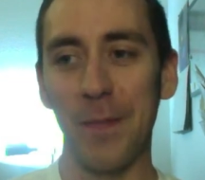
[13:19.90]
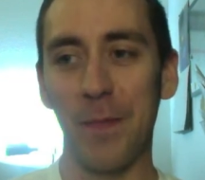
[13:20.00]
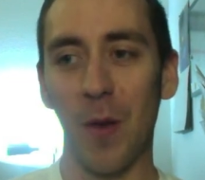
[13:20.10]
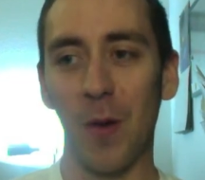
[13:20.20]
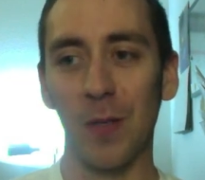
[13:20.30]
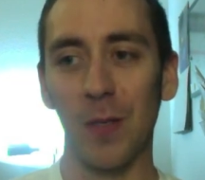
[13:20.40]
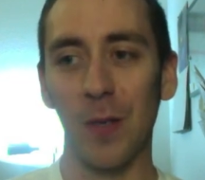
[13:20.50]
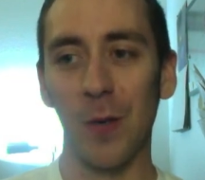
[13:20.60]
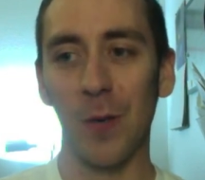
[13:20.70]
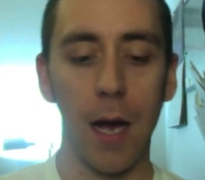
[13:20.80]

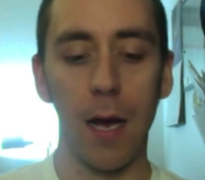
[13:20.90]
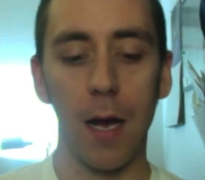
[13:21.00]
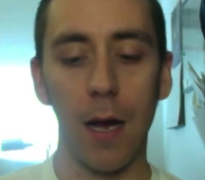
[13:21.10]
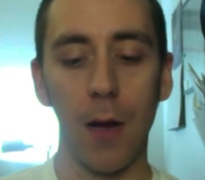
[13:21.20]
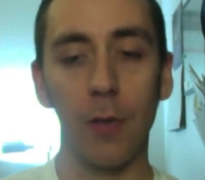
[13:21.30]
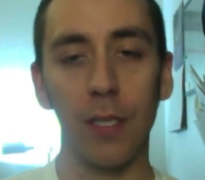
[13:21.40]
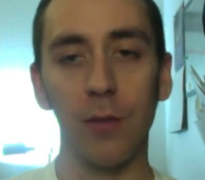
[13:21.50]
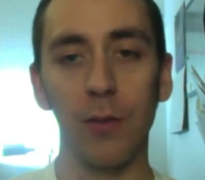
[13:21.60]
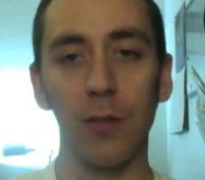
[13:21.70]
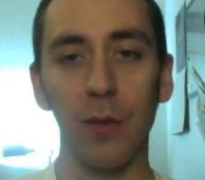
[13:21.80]
Also, I always
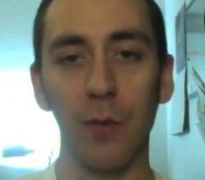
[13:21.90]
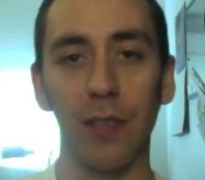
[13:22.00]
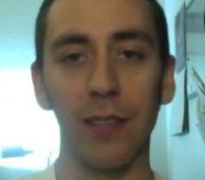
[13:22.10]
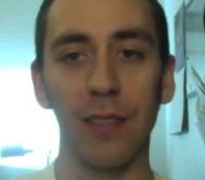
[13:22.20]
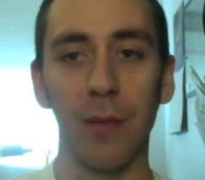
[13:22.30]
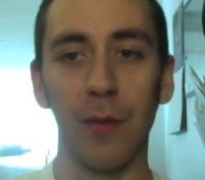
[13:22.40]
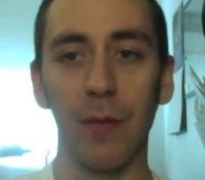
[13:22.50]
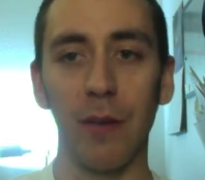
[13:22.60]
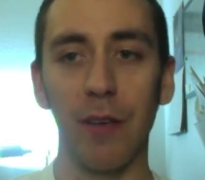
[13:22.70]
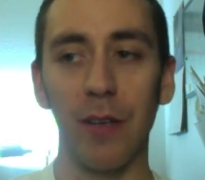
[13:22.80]
usually bring this up in
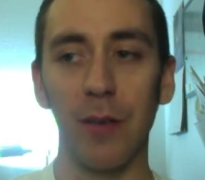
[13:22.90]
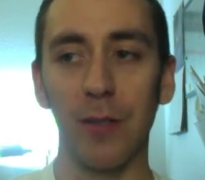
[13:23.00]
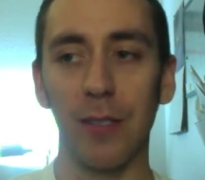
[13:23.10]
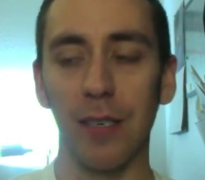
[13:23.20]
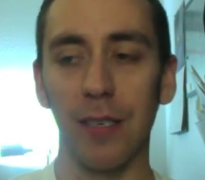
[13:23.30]
my videos,